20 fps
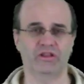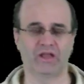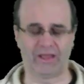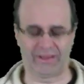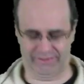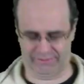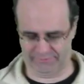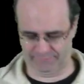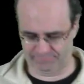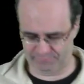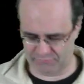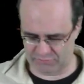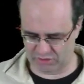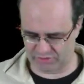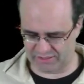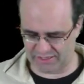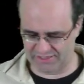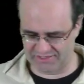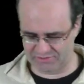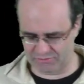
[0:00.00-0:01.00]
like.
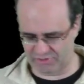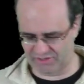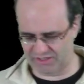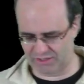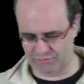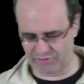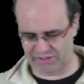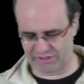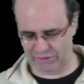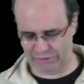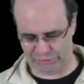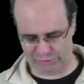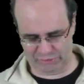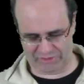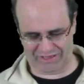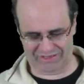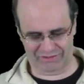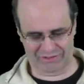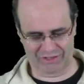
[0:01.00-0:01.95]
Okay, so again, we cannot look at